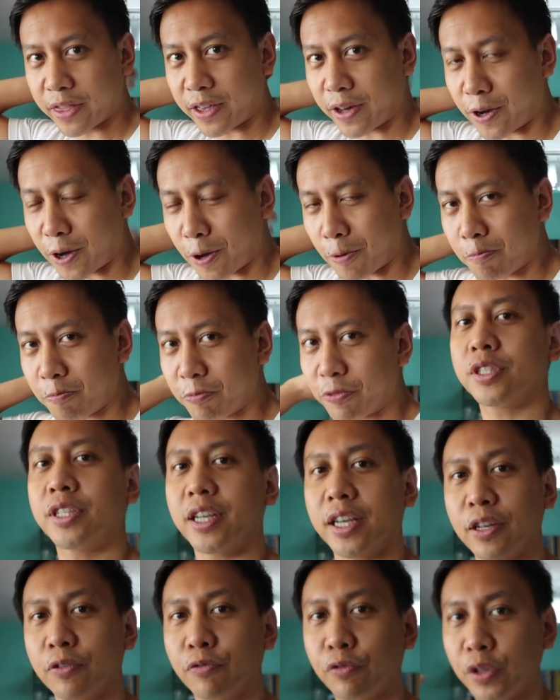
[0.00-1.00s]
the
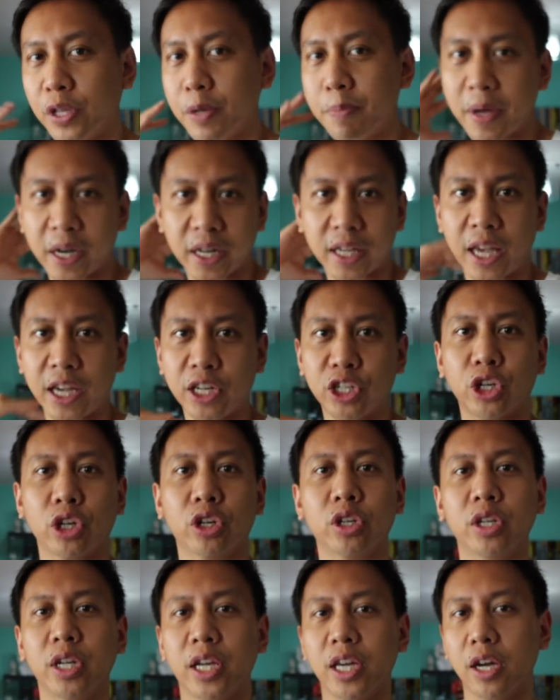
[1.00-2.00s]
tick and flea
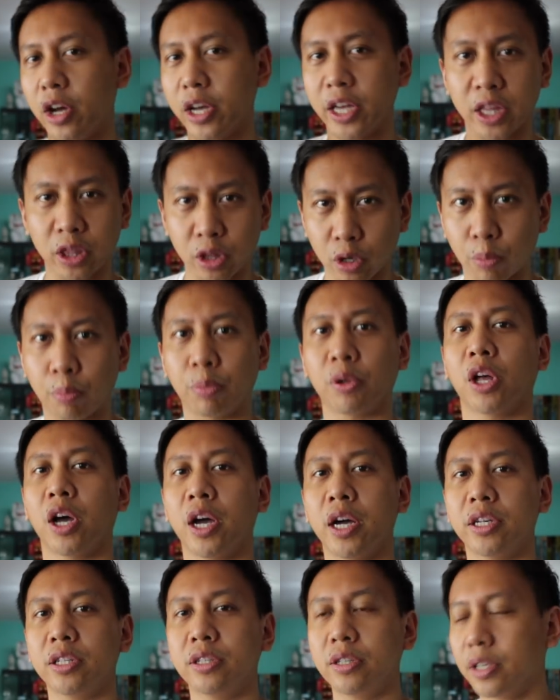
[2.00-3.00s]
medication in their
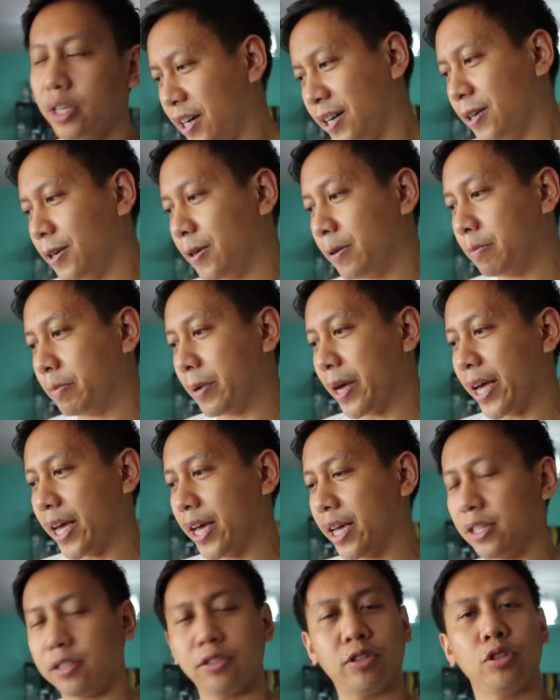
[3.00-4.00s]
blood,
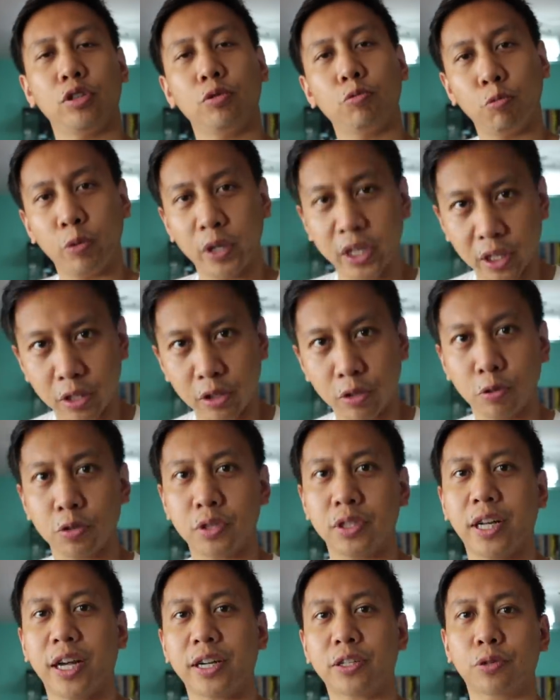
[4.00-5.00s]
and we can
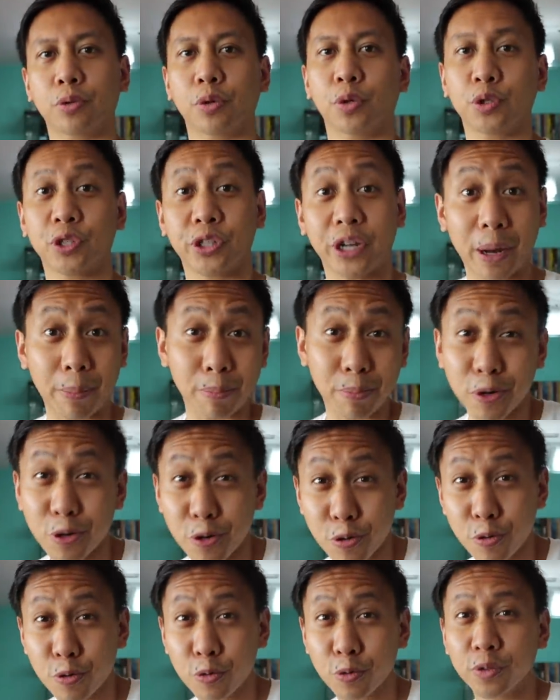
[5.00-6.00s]
use natural
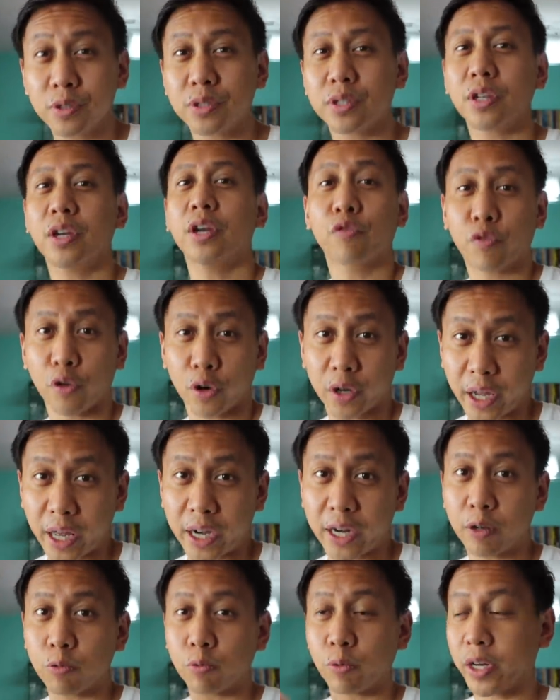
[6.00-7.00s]
shampoos for
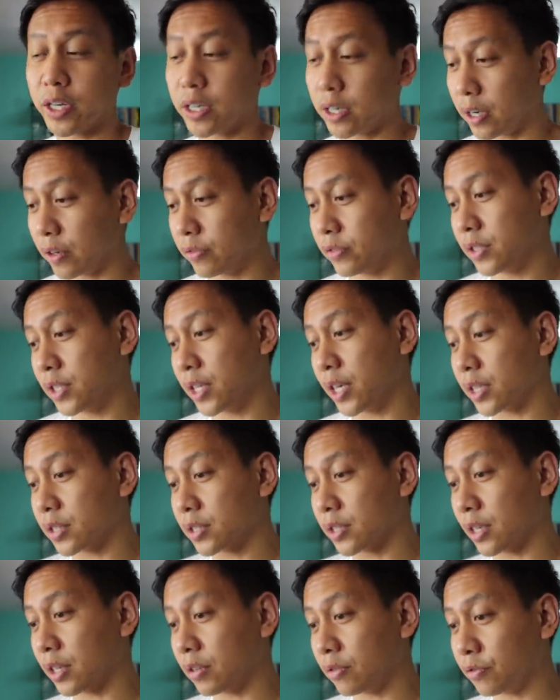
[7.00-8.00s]
getting rid of
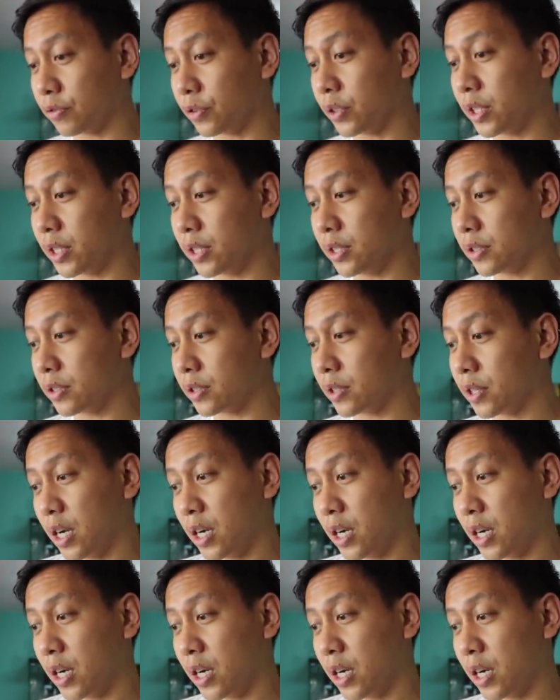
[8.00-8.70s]
ticks and fleas,